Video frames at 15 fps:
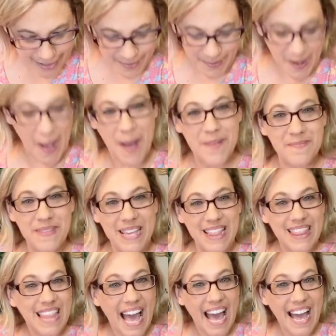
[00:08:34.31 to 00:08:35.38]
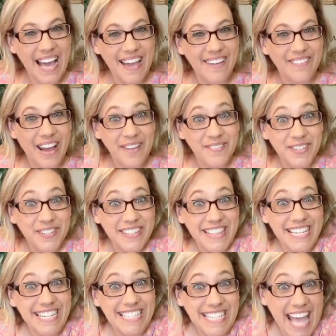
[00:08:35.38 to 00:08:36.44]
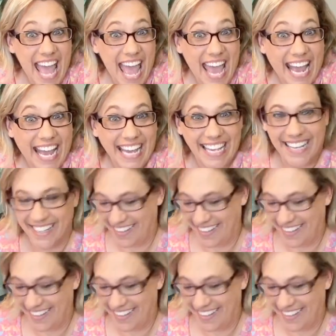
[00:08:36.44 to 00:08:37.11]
You caught me live. I'm during the day,